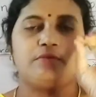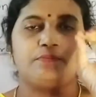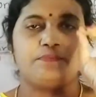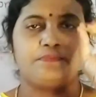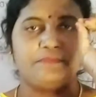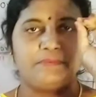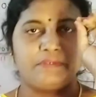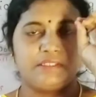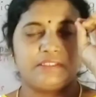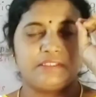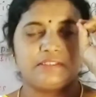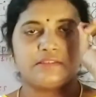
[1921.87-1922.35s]

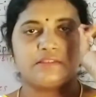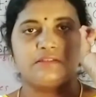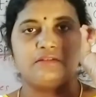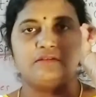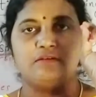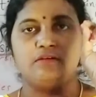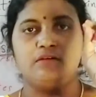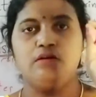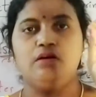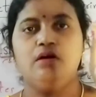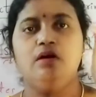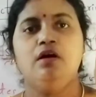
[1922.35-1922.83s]
or
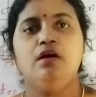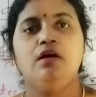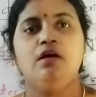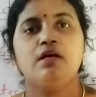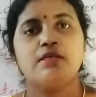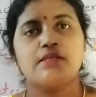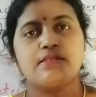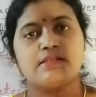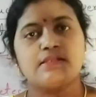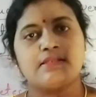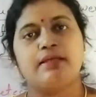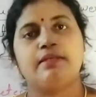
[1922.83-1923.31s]
please
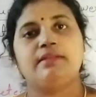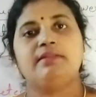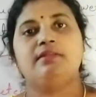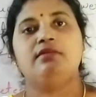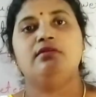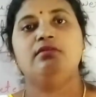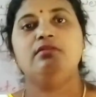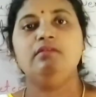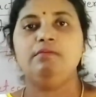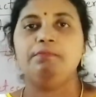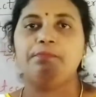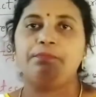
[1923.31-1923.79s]

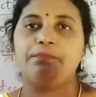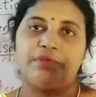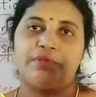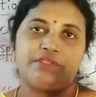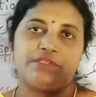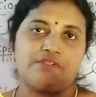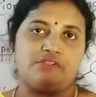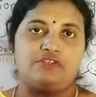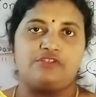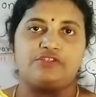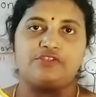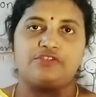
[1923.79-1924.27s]
send a
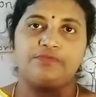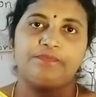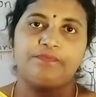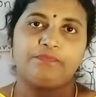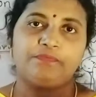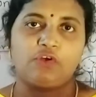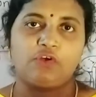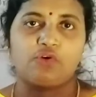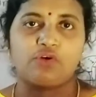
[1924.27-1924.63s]
message.